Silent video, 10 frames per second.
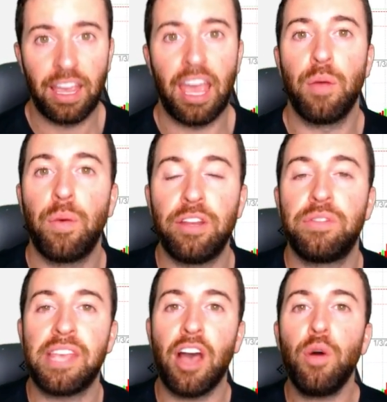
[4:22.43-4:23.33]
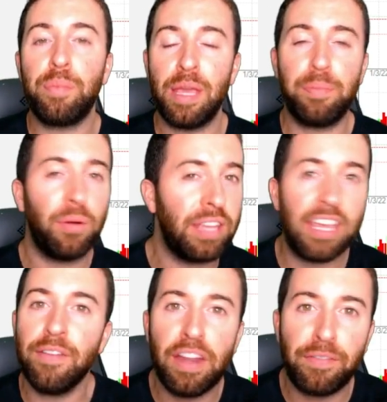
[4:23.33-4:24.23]
And when you tell people,
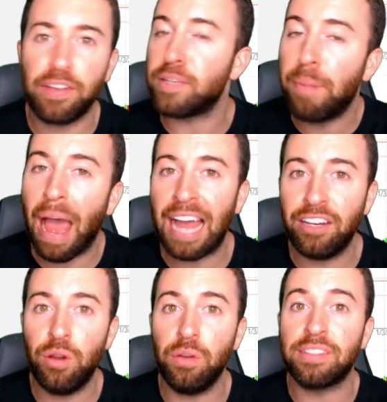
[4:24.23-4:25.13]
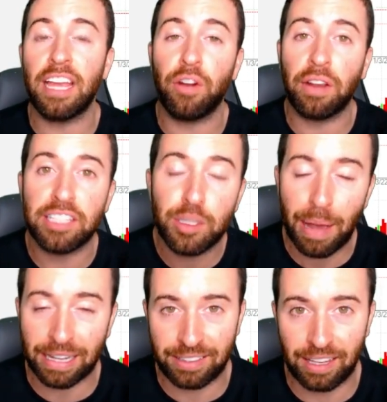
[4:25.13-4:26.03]
even if it's bad news that you're
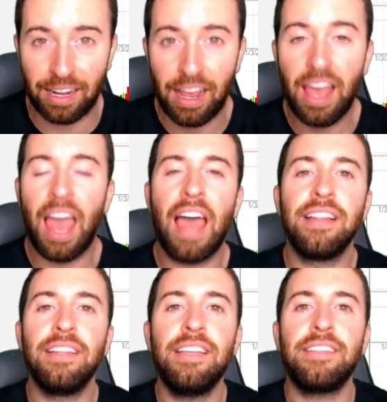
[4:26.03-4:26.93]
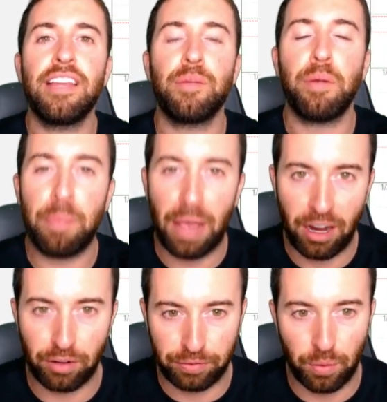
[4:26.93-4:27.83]
expecting it, at least they're
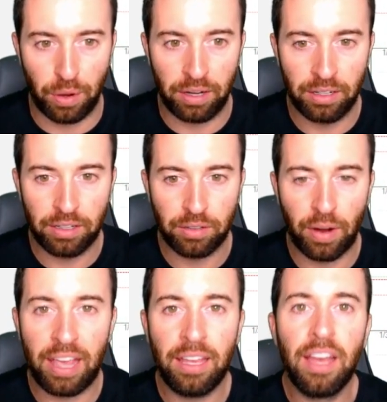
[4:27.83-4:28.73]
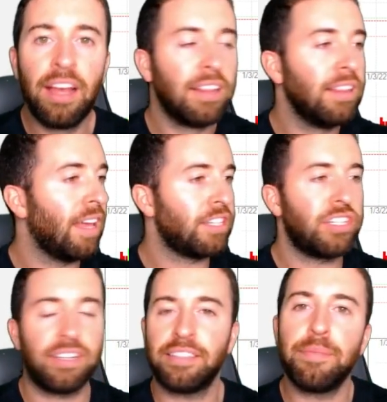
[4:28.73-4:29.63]
prepared for it, right? Let's
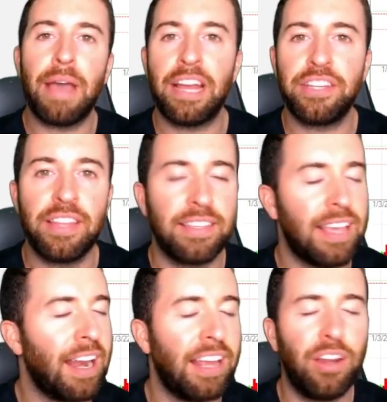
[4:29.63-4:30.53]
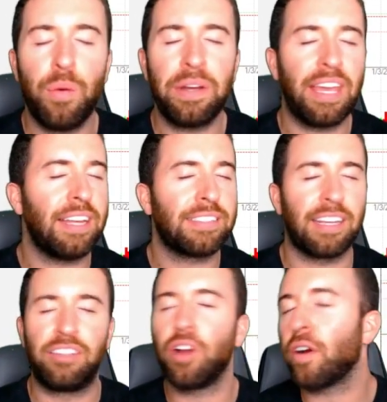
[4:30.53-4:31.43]
just imagine this. And I know, again, it's
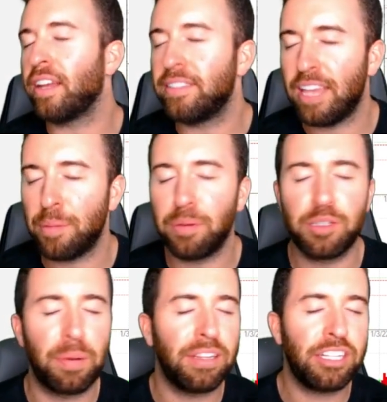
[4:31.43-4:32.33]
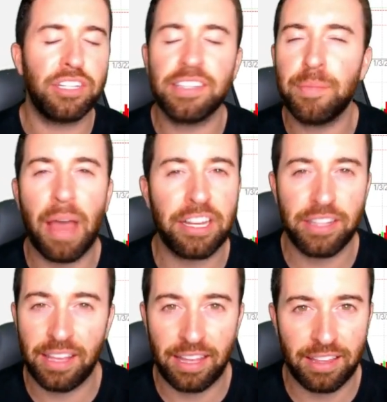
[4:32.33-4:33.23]
like dark examples, but let's just imagine
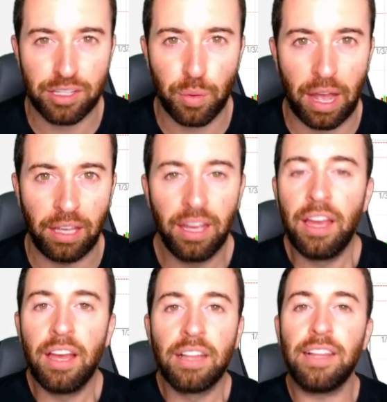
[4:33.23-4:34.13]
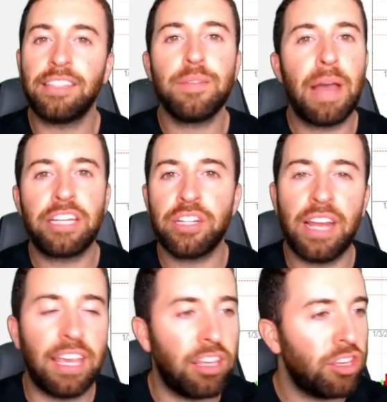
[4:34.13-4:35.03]
it in this way. Let's imagine
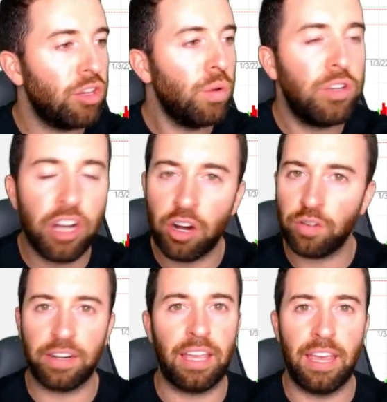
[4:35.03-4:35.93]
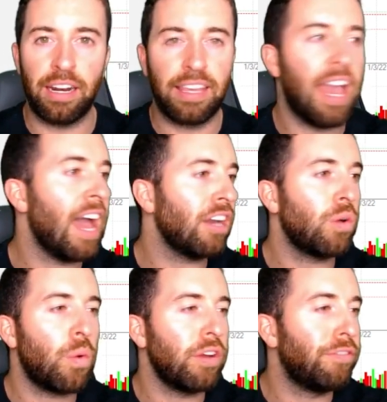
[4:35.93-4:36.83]
a huge hurricane, a
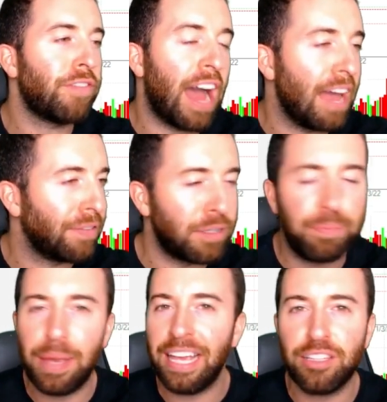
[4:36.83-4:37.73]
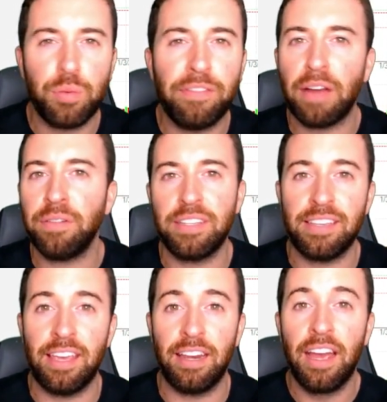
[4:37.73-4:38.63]
category 5, as big as we've ever
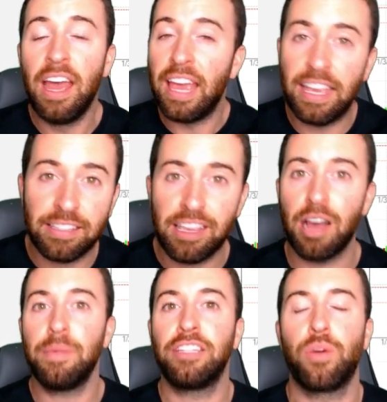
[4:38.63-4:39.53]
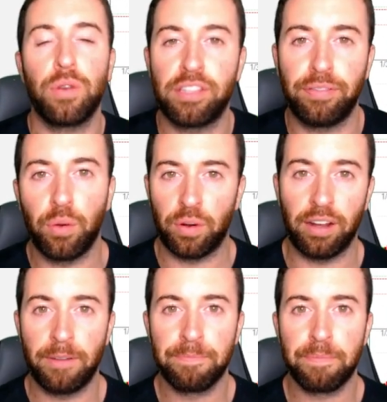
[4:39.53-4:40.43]
seen, is coming towards
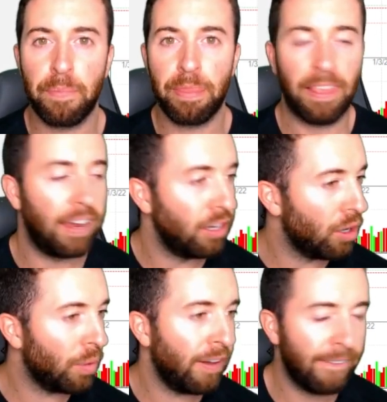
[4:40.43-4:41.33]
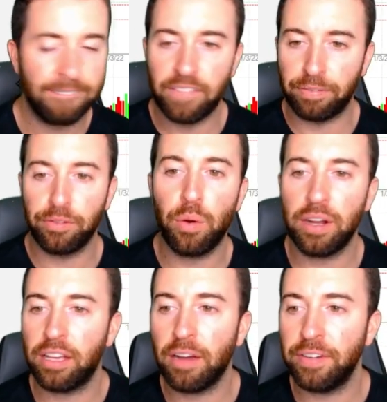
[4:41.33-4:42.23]
Florida. And you know what? The Florida
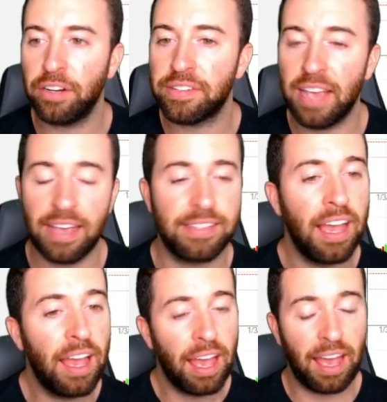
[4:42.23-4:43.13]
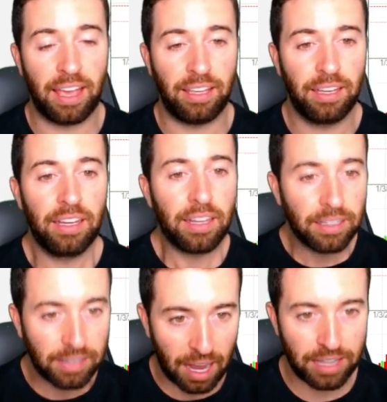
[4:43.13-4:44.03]
governor says, hey,
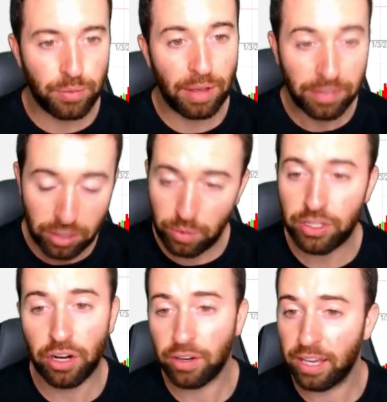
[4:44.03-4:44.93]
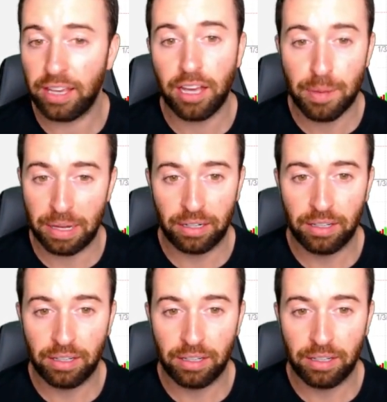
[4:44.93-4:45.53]
guys, we have a huge hurricane coming.